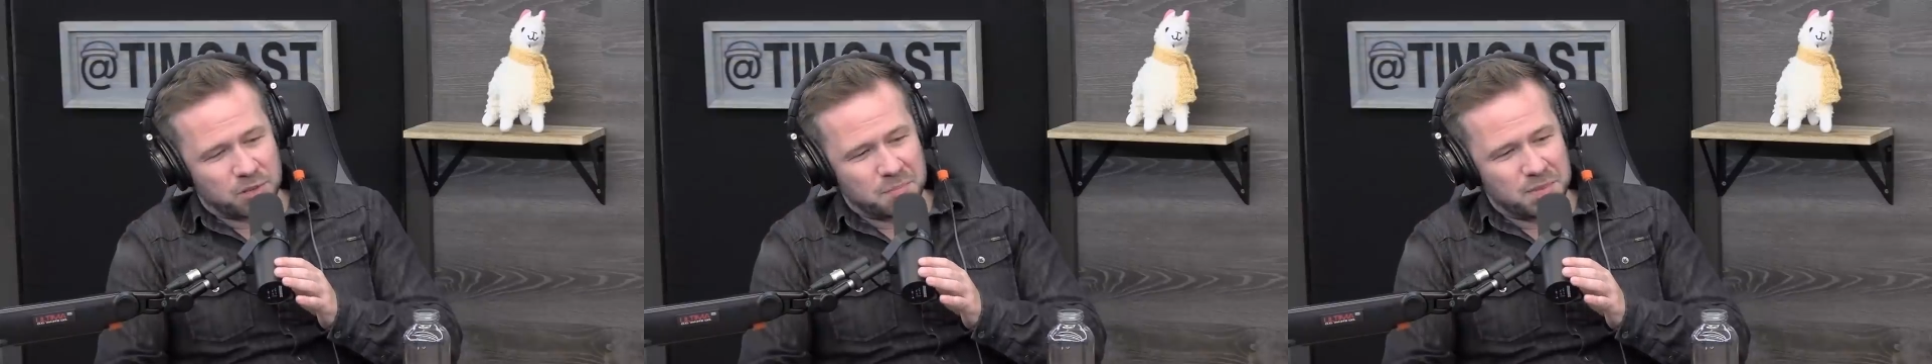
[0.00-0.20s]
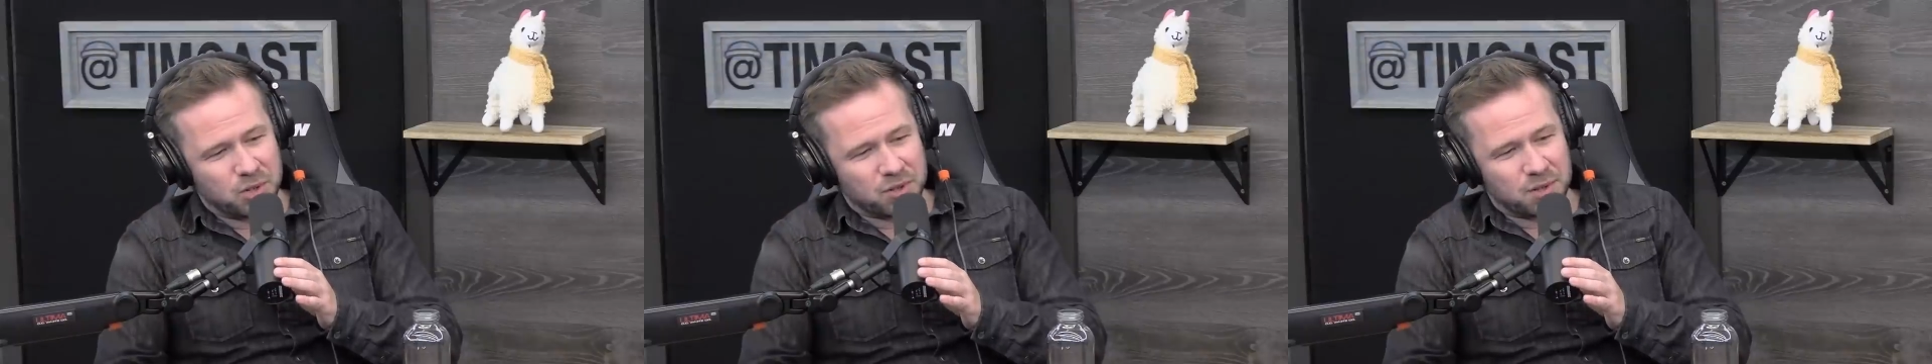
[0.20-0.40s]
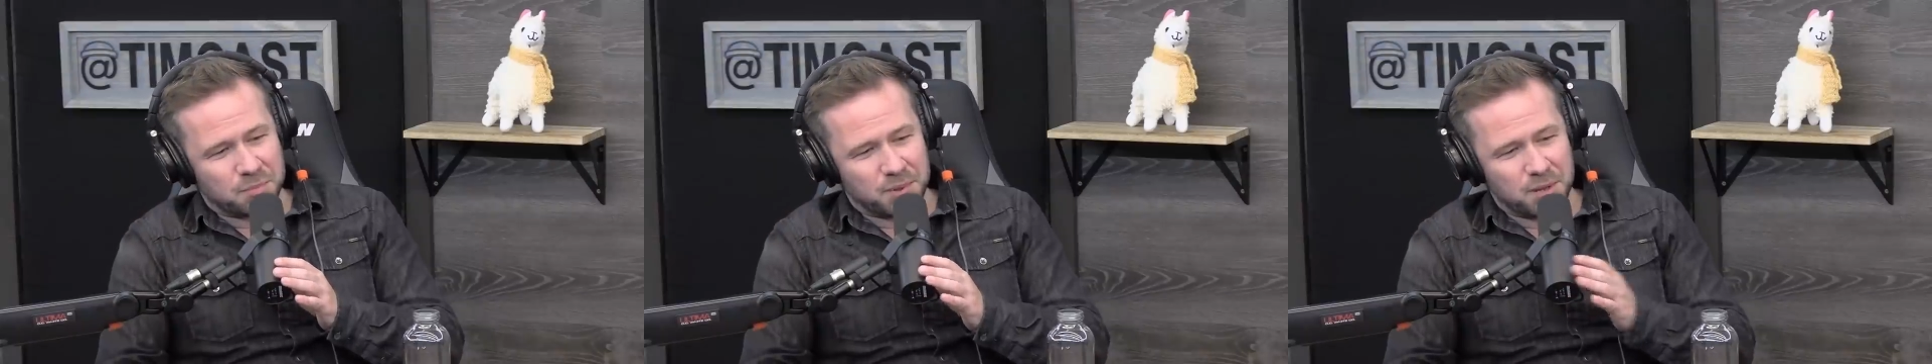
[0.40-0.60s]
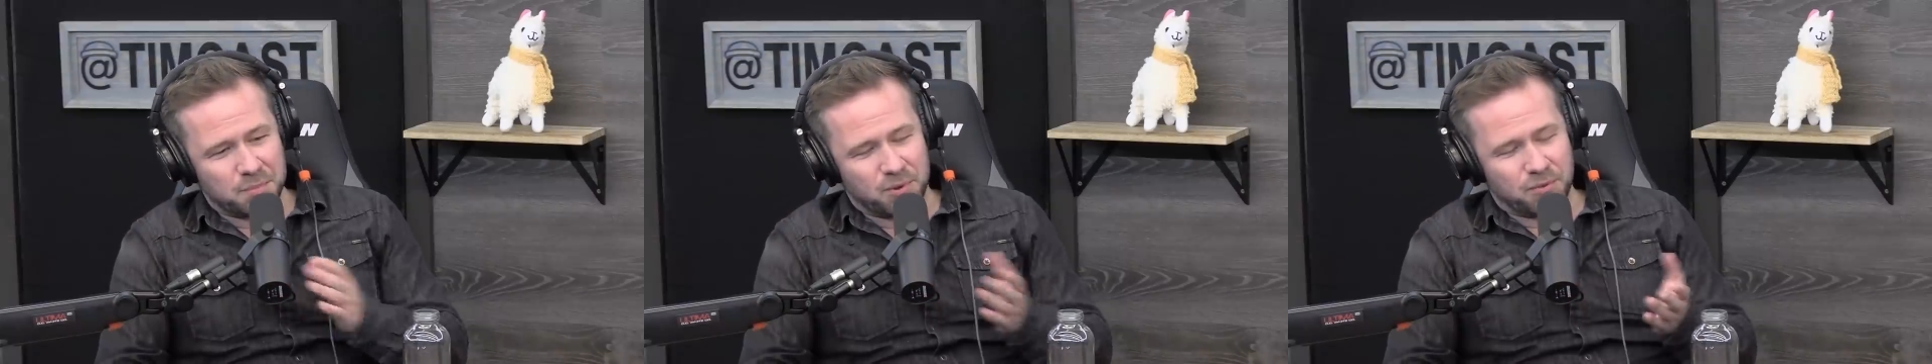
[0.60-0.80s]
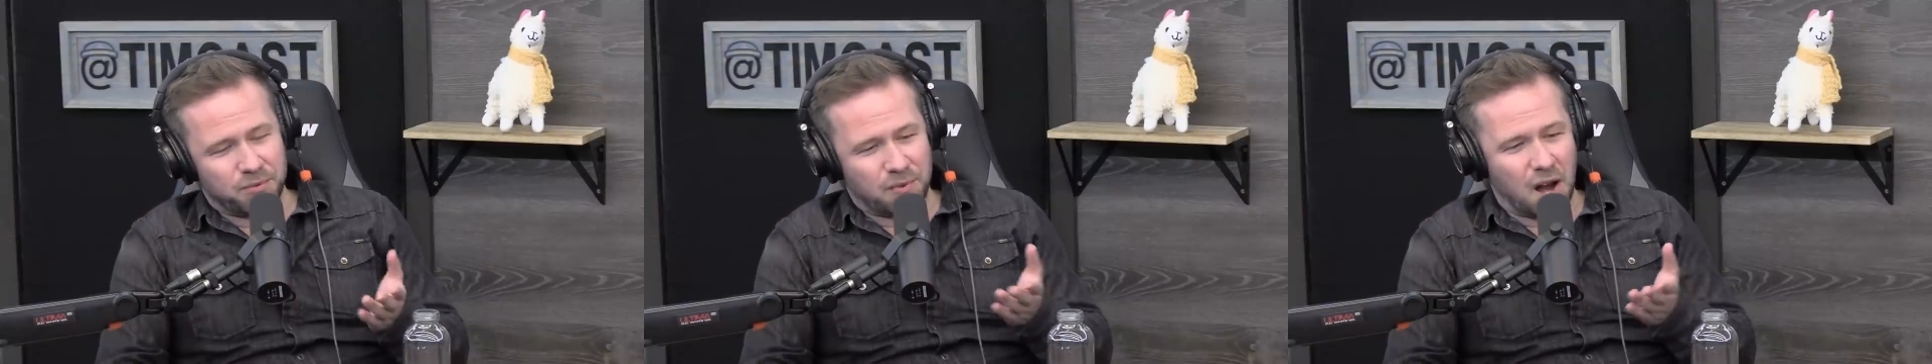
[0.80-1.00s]
million
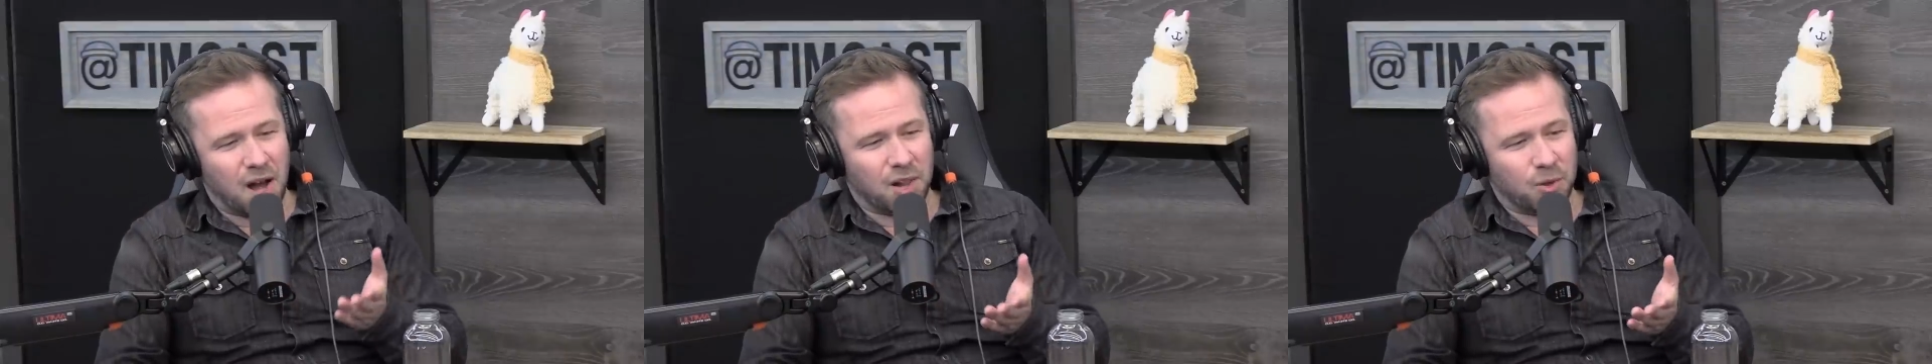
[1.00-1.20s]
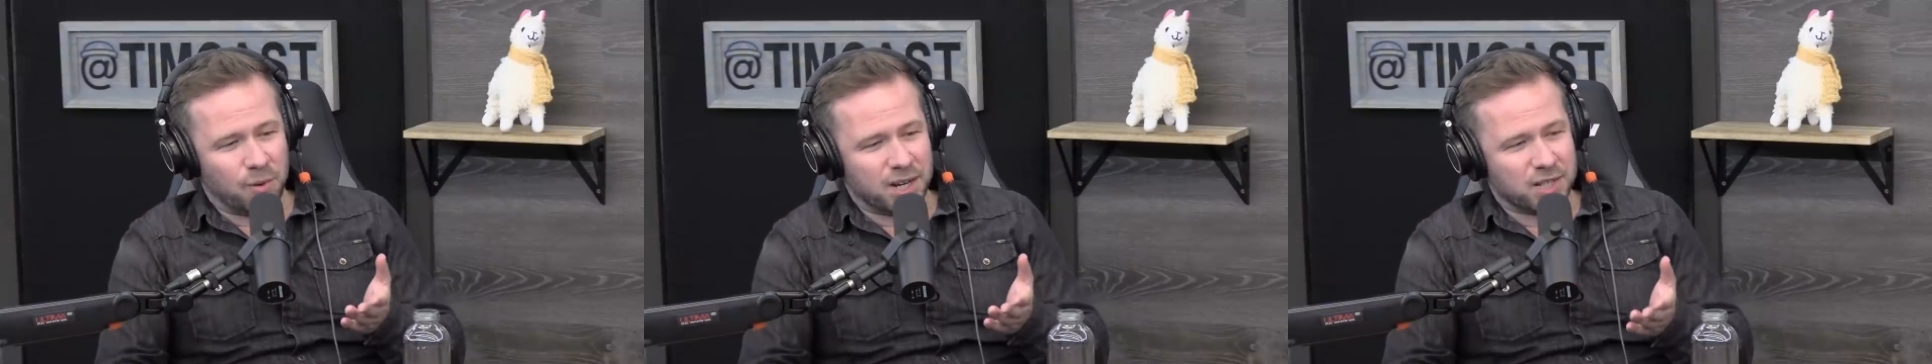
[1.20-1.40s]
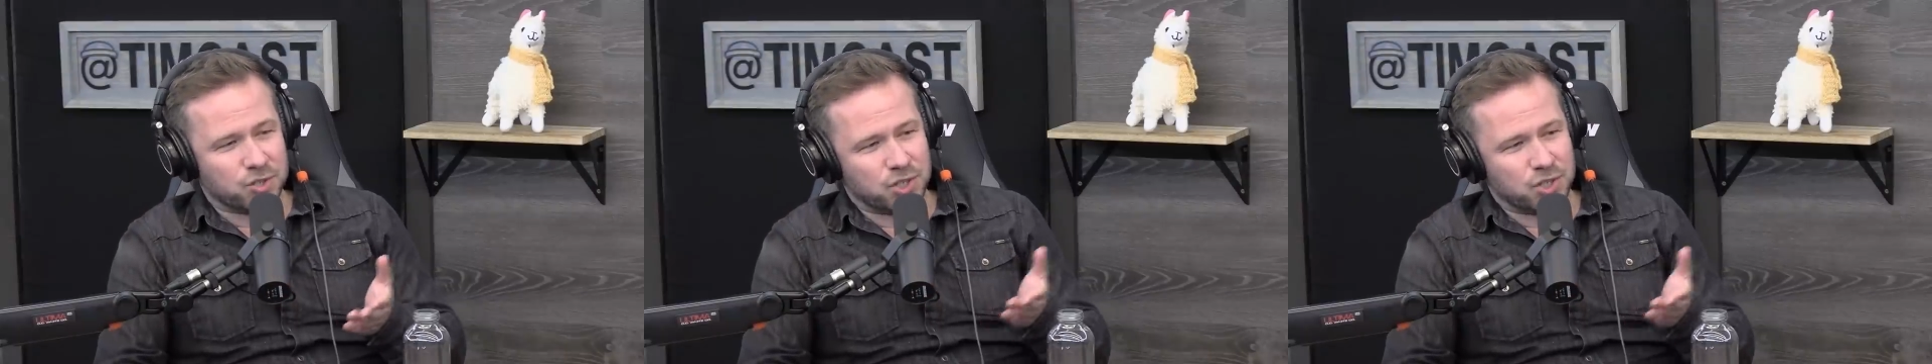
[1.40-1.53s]
people following,